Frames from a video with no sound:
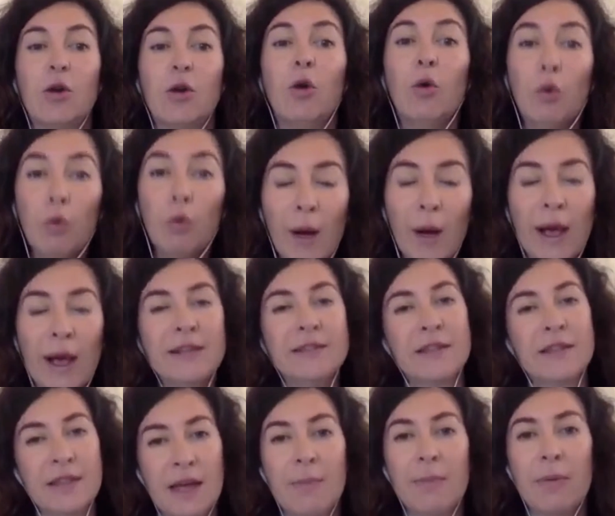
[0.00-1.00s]
always
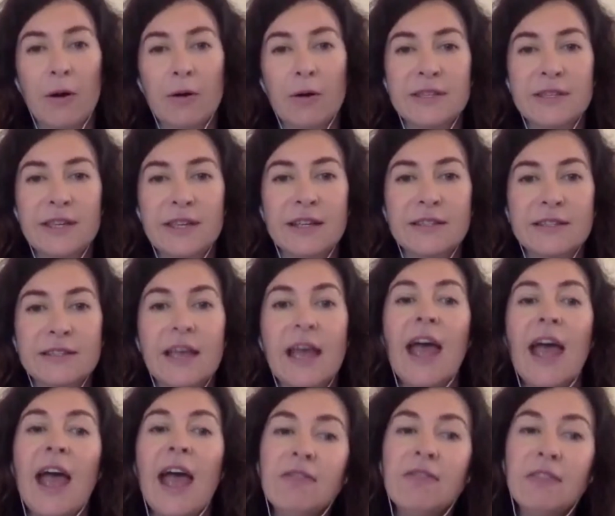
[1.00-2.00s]
in that process,
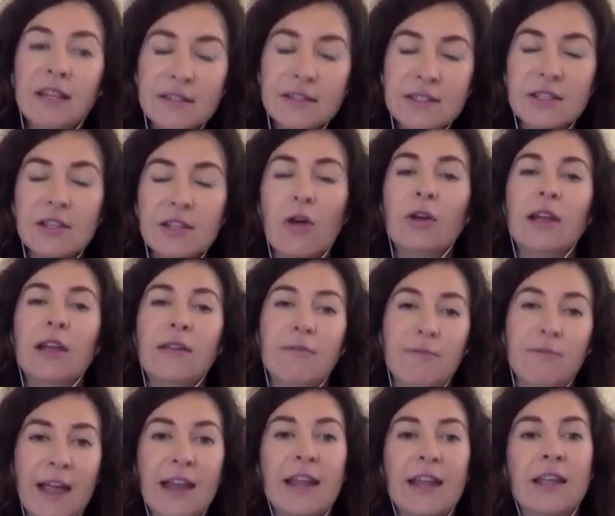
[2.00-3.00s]
and then slowly
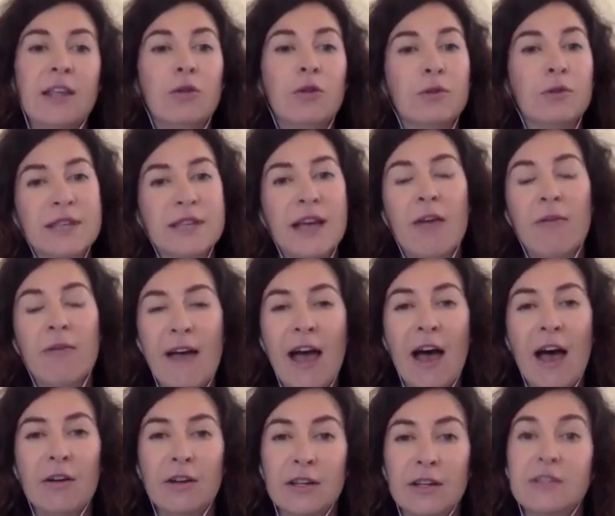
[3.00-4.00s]
fading yourself
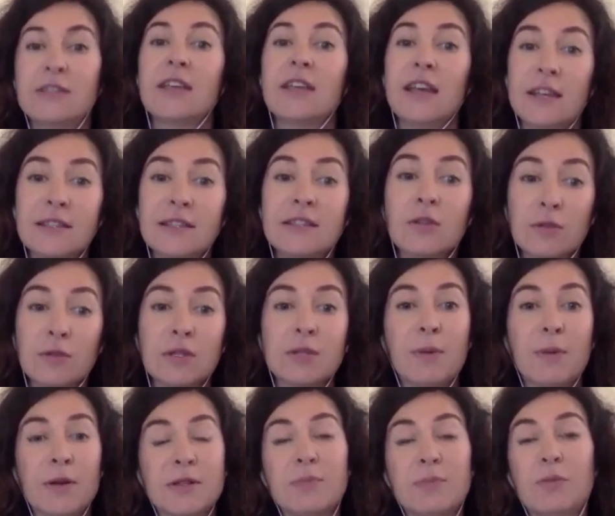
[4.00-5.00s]
out as soon as
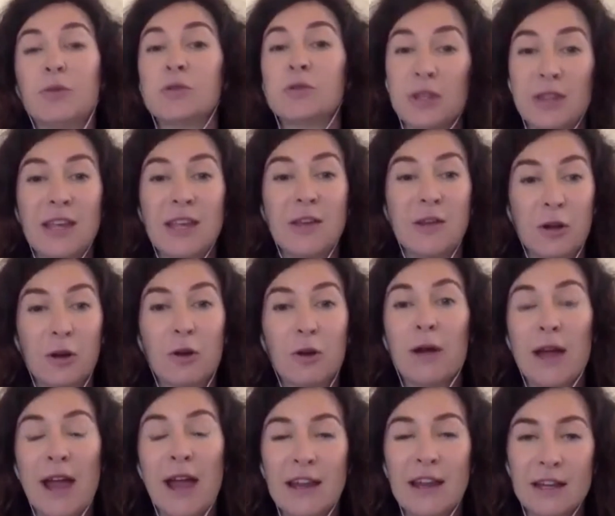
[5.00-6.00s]
possible so that you can
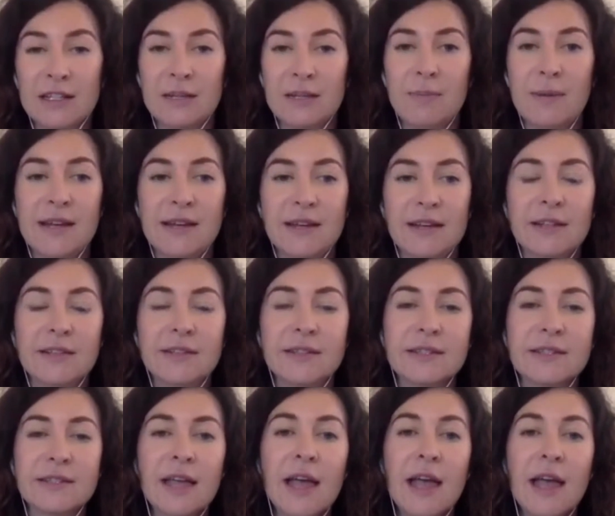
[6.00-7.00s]
create
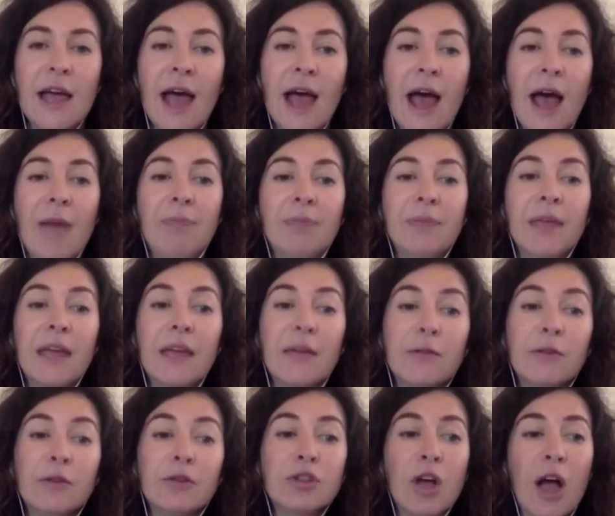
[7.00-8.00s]
independence.
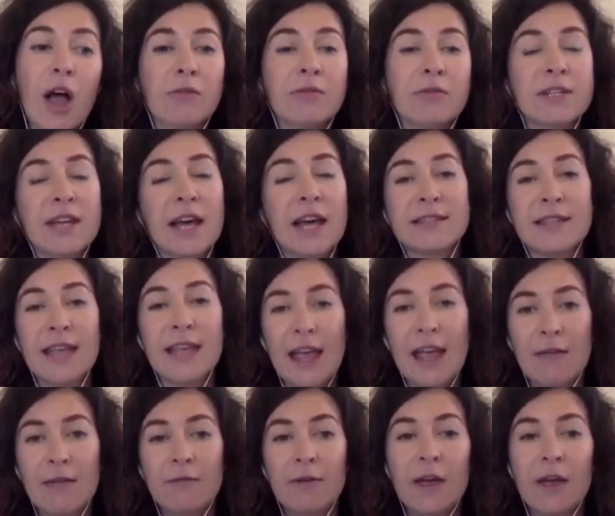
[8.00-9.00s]
If your child does have